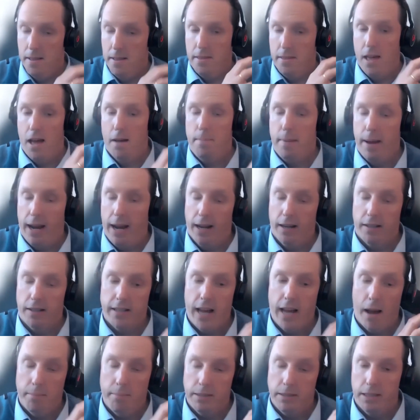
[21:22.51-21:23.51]
They're being
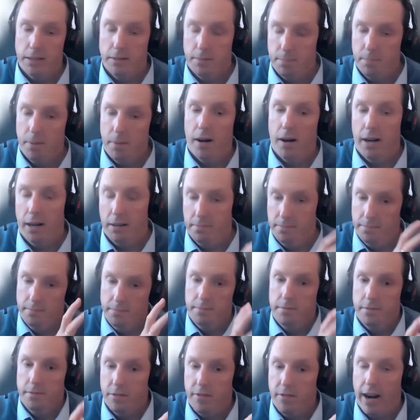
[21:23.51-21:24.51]
examined by
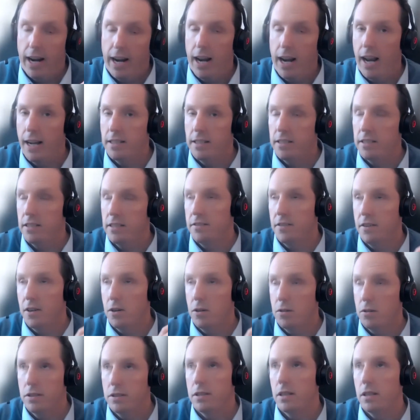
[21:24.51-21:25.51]
the regulators, of
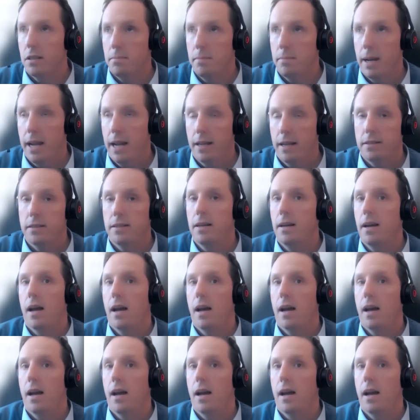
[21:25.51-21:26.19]
course, at the minute.